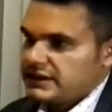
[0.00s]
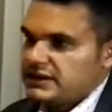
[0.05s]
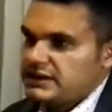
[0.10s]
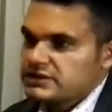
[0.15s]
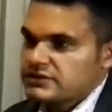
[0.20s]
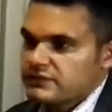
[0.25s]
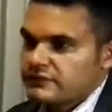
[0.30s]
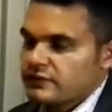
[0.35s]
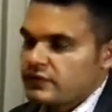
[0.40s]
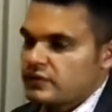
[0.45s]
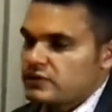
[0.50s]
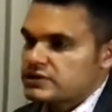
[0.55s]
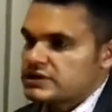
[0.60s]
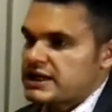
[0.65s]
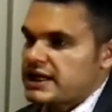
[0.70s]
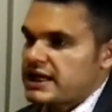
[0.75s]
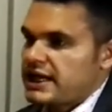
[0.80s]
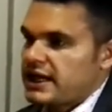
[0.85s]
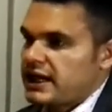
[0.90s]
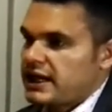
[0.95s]
Yes, of course.
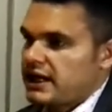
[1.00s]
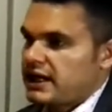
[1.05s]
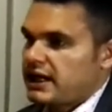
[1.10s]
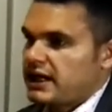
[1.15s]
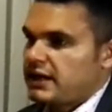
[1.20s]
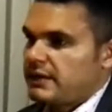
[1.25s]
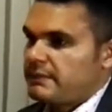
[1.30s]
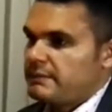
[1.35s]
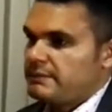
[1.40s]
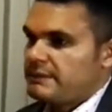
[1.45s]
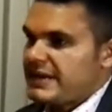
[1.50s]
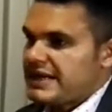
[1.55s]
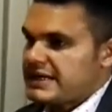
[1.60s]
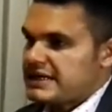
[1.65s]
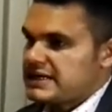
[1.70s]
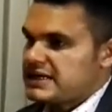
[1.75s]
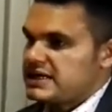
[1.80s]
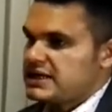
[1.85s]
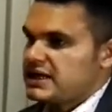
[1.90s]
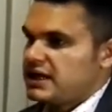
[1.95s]

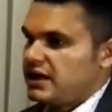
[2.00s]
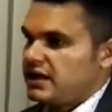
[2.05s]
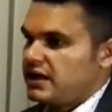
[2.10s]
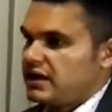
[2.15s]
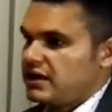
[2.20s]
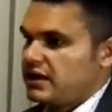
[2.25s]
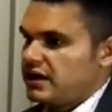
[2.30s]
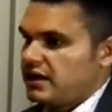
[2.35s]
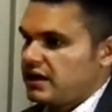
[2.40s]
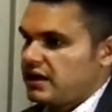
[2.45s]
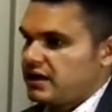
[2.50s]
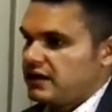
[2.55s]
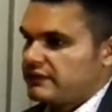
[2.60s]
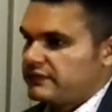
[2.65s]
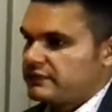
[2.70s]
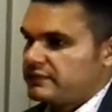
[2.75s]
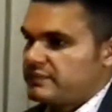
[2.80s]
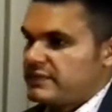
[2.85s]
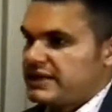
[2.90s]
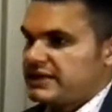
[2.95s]
Mainly I
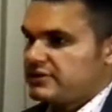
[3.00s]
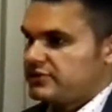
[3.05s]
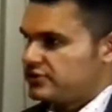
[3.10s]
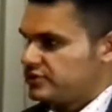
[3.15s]
have many